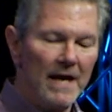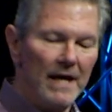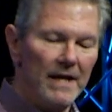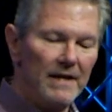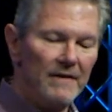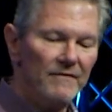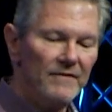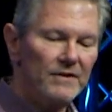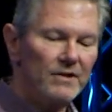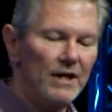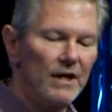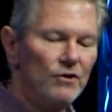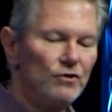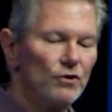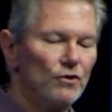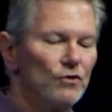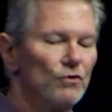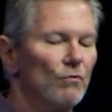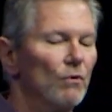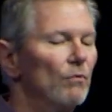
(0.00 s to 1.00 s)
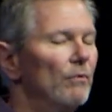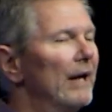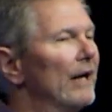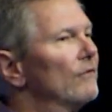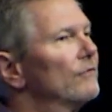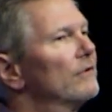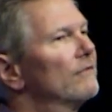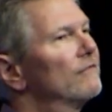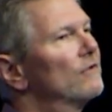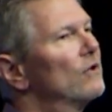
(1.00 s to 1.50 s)
an invitation to a
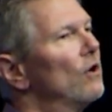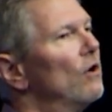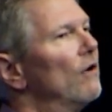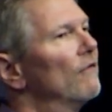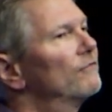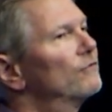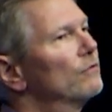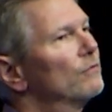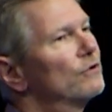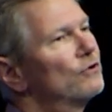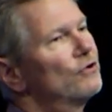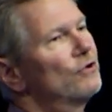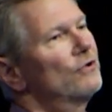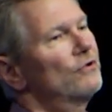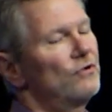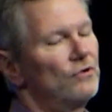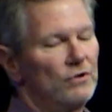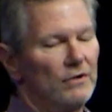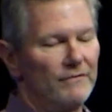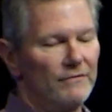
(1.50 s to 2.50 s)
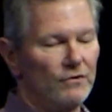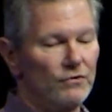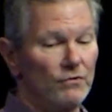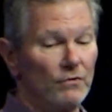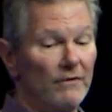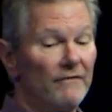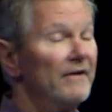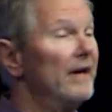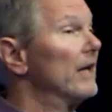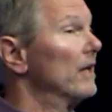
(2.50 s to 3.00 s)
round of golf, to a church service
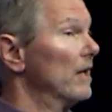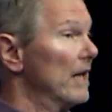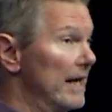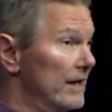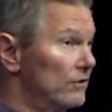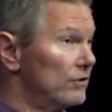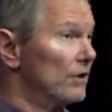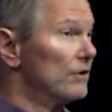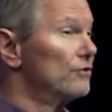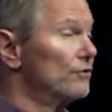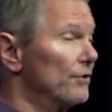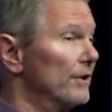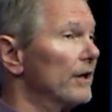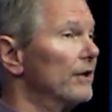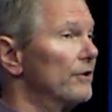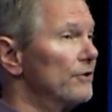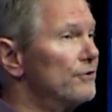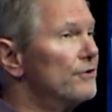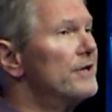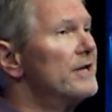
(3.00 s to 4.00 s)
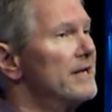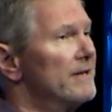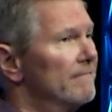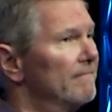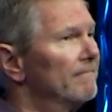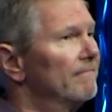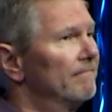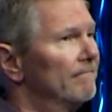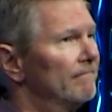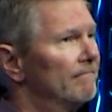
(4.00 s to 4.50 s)
or event like our trunk or treat.
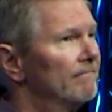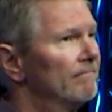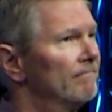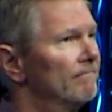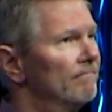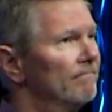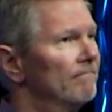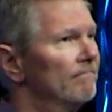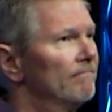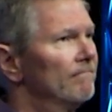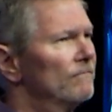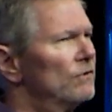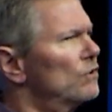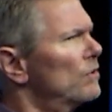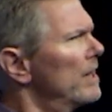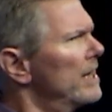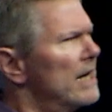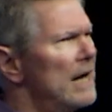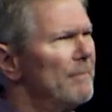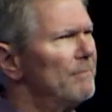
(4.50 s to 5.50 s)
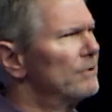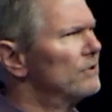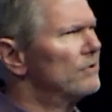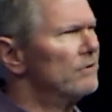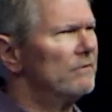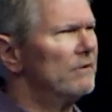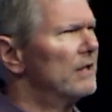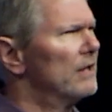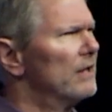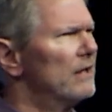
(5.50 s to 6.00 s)
It's a great
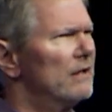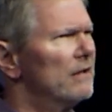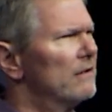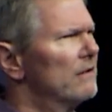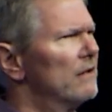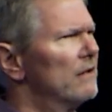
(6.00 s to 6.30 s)
opportunity